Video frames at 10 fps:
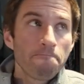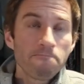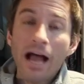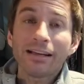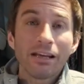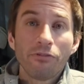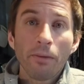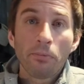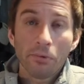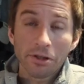not give
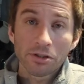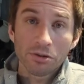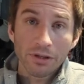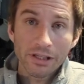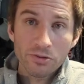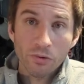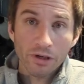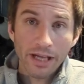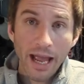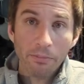up when you're doing these
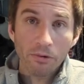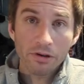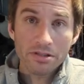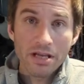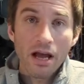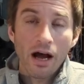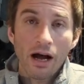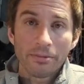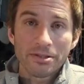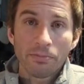word gap words.
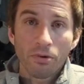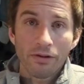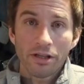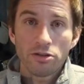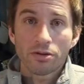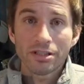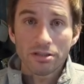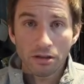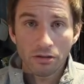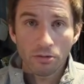It's important that you
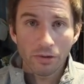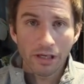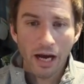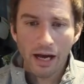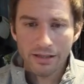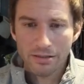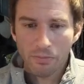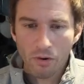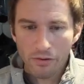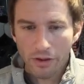continue to read on. It's
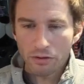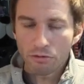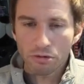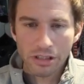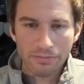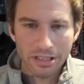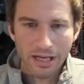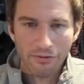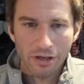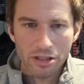important that you look up the
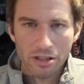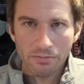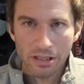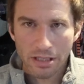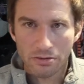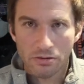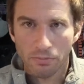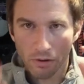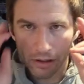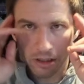definition, but it's also
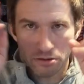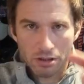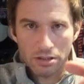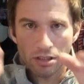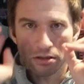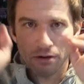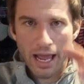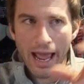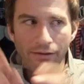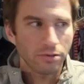important that you continue to
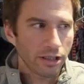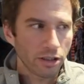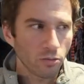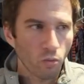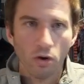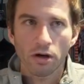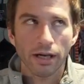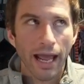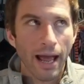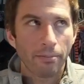have like your
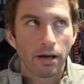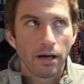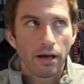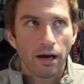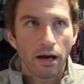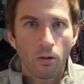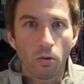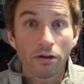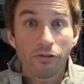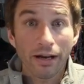word gap,
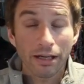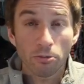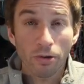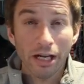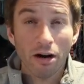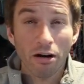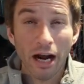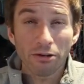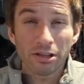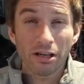word finding radar
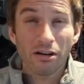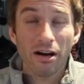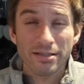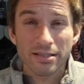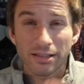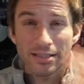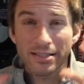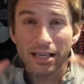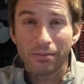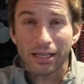out there, constantly
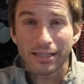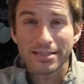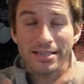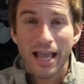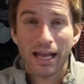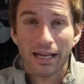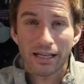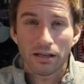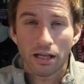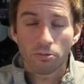skimming and scanning
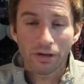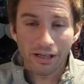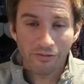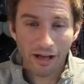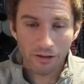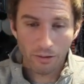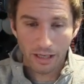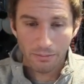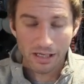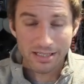and
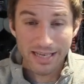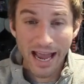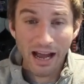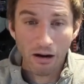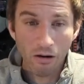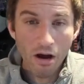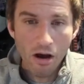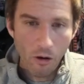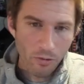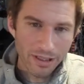reevaluating, because now
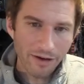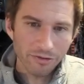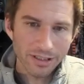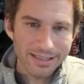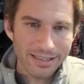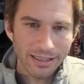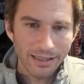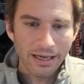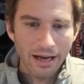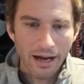we definitely
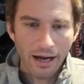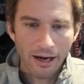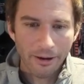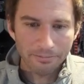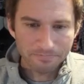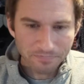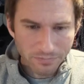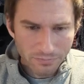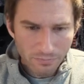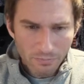see
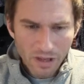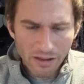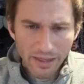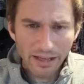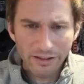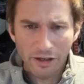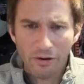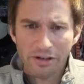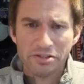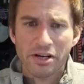that
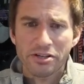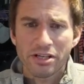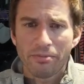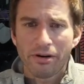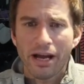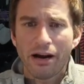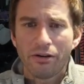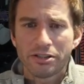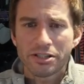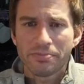our discussion about how
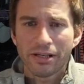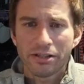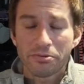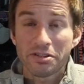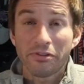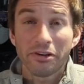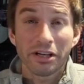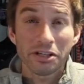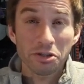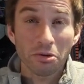it just meant it was a very
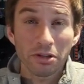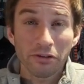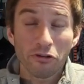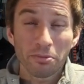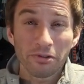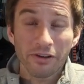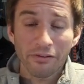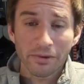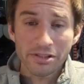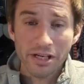controlling form of
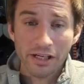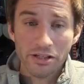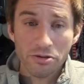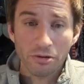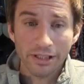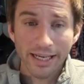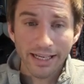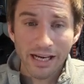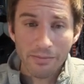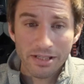government and a controlling
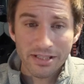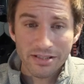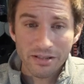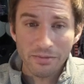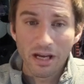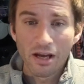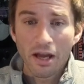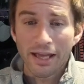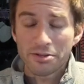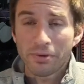economic system,
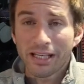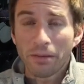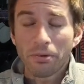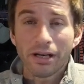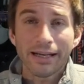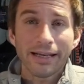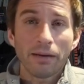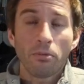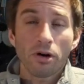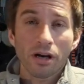as we keep reading and
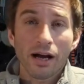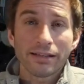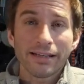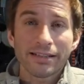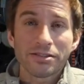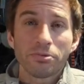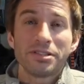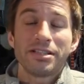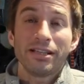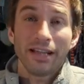get more context, we
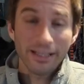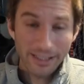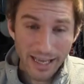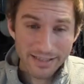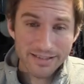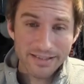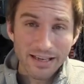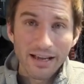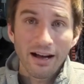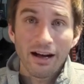see that yes,
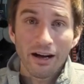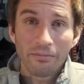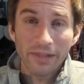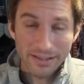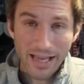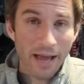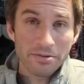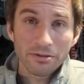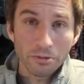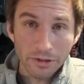that's
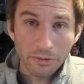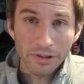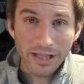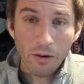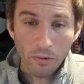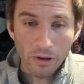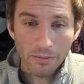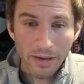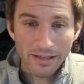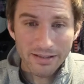absolutely what that word
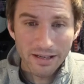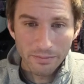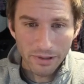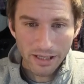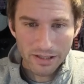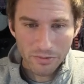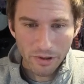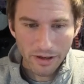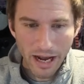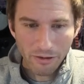meant, because
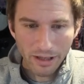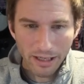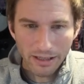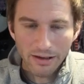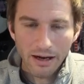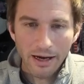we are now getting